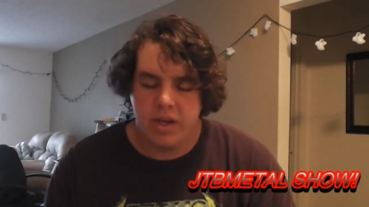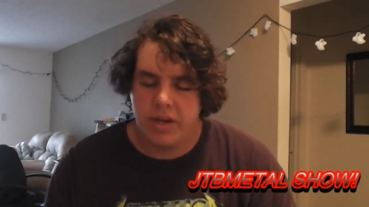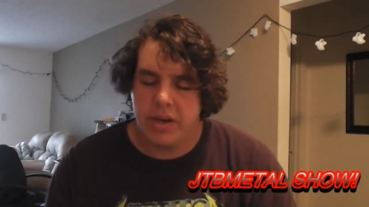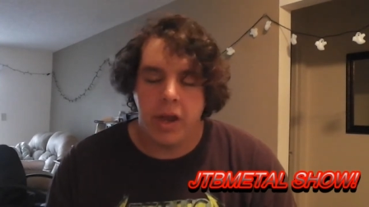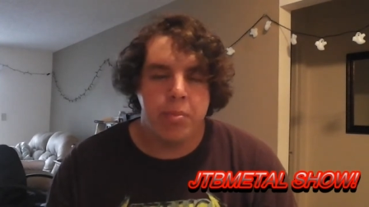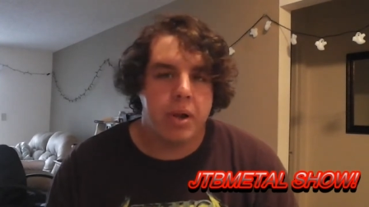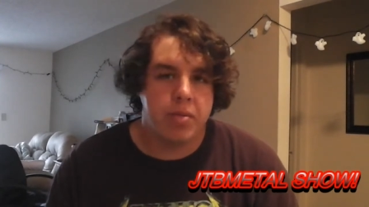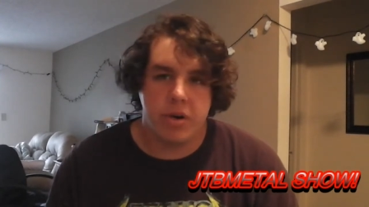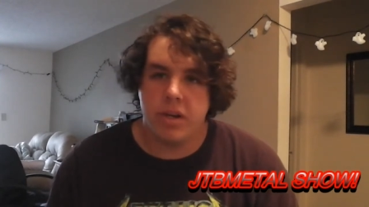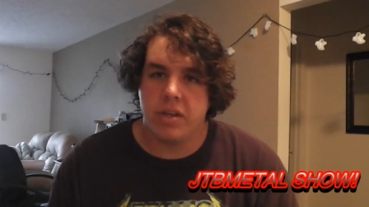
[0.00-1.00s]
Dead
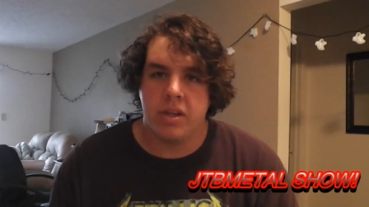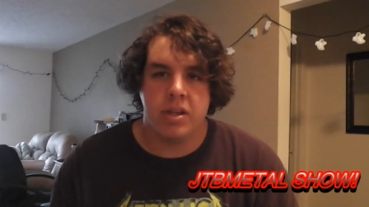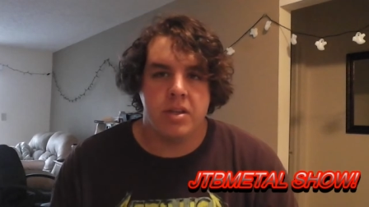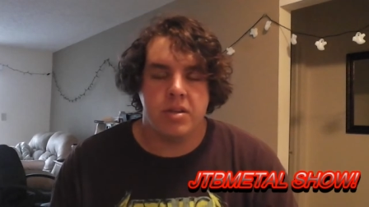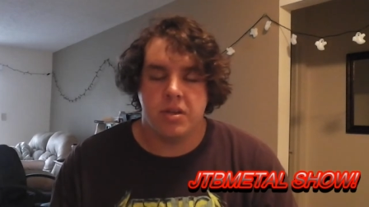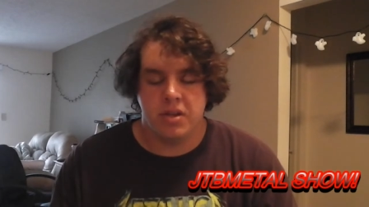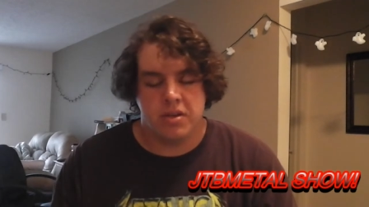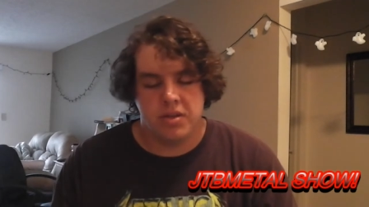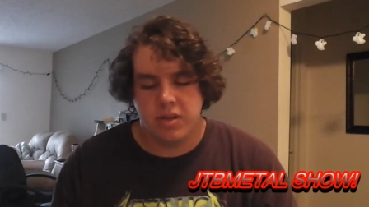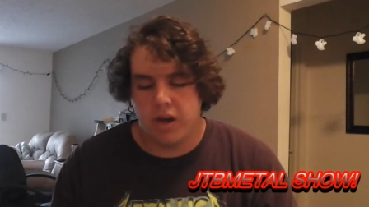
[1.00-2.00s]
Memories is
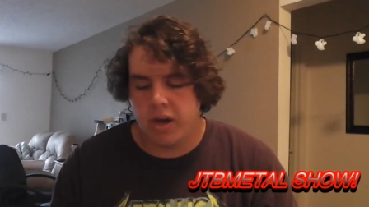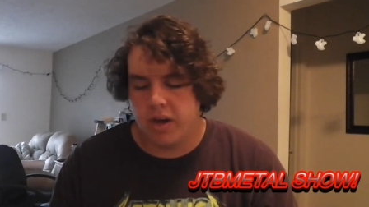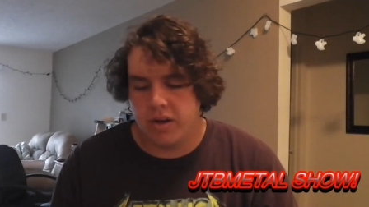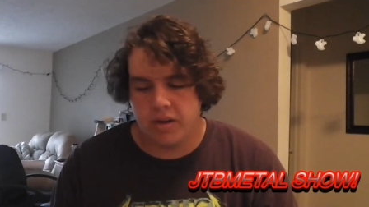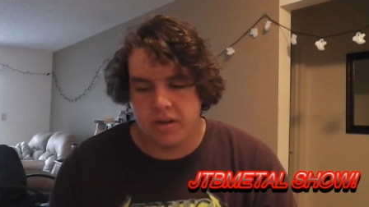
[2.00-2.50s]
is not.